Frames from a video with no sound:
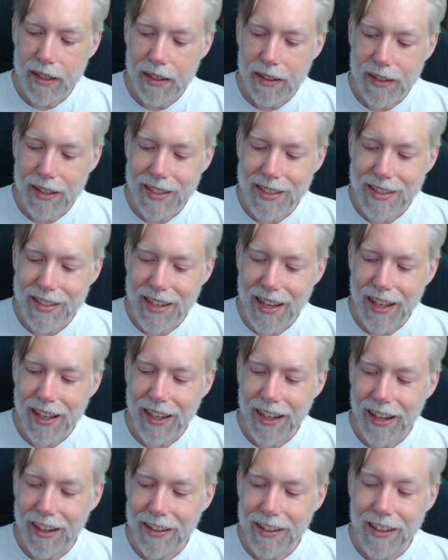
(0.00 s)
this is a
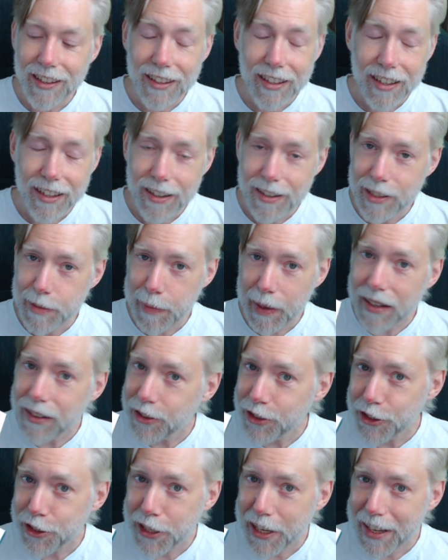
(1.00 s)
lung
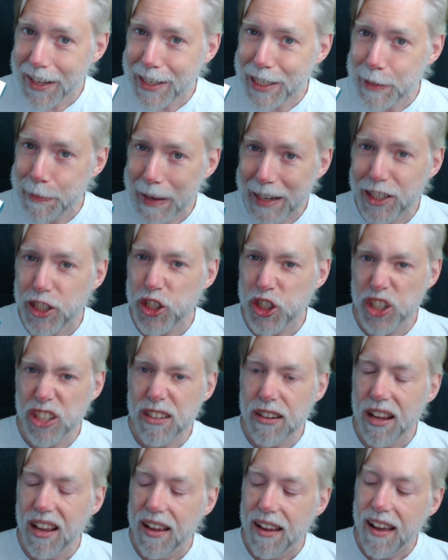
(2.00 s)

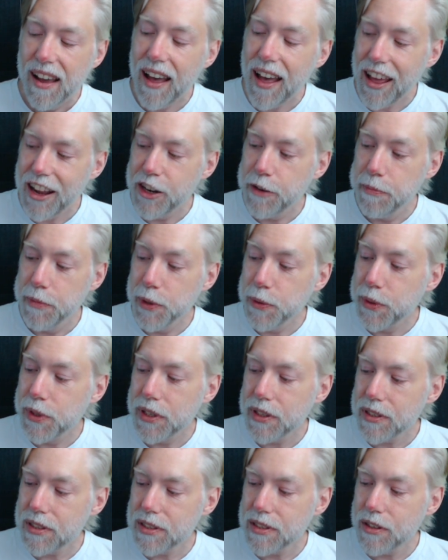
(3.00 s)
expansion and
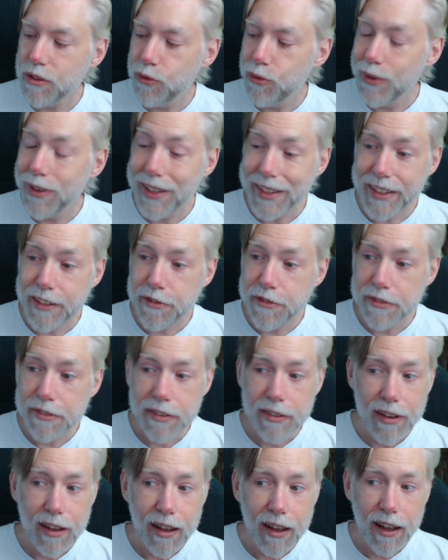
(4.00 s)
mucus relief
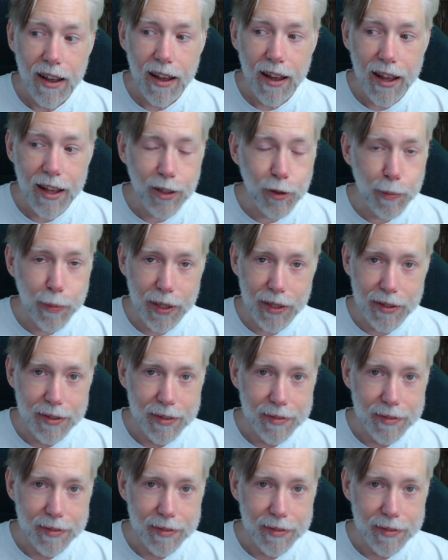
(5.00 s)
helper.